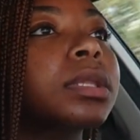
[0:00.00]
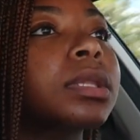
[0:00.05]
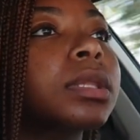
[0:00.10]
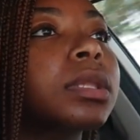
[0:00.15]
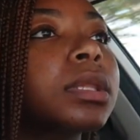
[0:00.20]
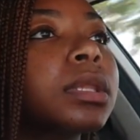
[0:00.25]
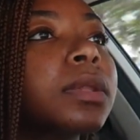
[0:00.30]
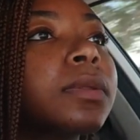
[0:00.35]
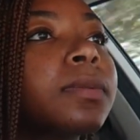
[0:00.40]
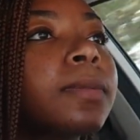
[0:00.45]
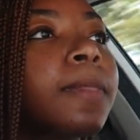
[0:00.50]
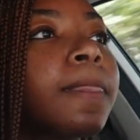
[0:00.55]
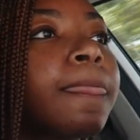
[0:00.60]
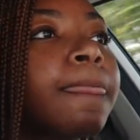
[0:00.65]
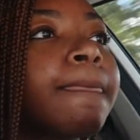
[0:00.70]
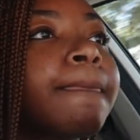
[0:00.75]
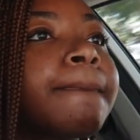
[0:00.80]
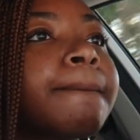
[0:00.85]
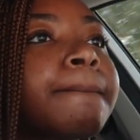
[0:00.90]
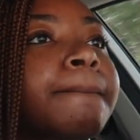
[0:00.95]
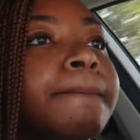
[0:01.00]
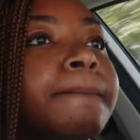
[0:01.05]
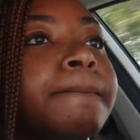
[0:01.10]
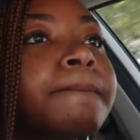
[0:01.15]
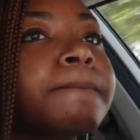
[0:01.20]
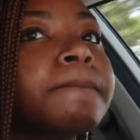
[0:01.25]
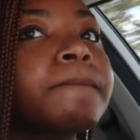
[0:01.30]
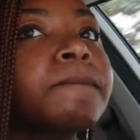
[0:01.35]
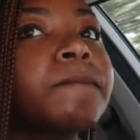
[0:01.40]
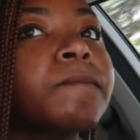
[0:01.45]
Ashley, okay, we'll be
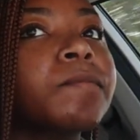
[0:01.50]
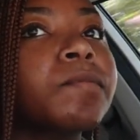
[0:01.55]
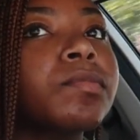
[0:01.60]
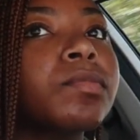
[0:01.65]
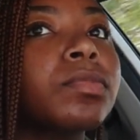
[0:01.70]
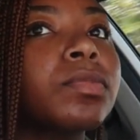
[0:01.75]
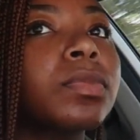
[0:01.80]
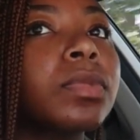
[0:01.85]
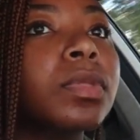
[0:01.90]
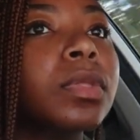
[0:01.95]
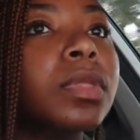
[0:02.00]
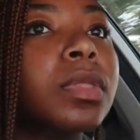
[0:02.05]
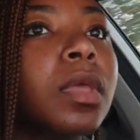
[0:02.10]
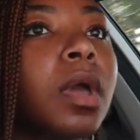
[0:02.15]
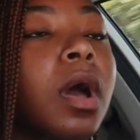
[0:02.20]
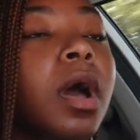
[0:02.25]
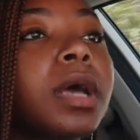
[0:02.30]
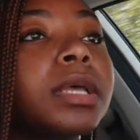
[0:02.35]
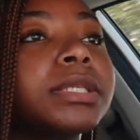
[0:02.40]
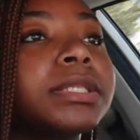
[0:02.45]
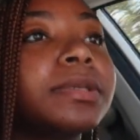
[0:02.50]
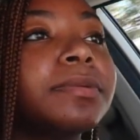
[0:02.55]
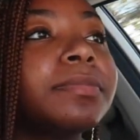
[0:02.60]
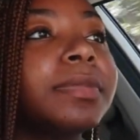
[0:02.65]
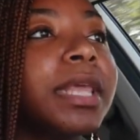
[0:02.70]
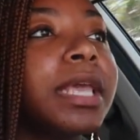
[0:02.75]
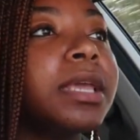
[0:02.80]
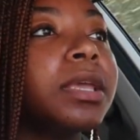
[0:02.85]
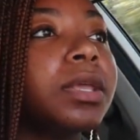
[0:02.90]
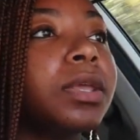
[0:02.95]
on hold for you. Awesome, so
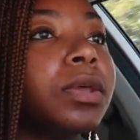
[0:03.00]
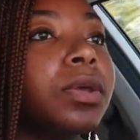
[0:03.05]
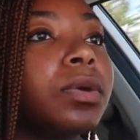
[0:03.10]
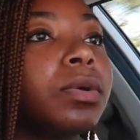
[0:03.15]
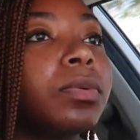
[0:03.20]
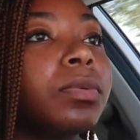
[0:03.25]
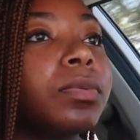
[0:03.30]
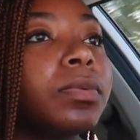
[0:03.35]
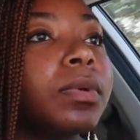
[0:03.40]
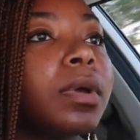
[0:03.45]
thank you.